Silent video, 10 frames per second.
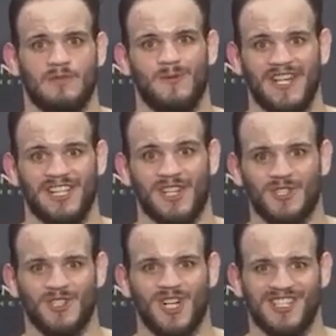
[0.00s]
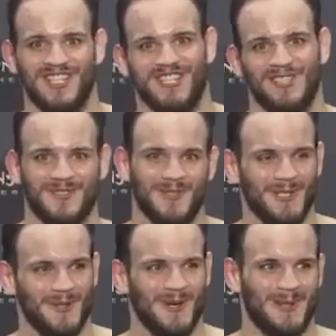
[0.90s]
We're in the construction industry.
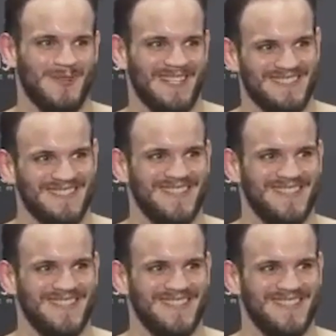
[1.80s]
You know what I mean?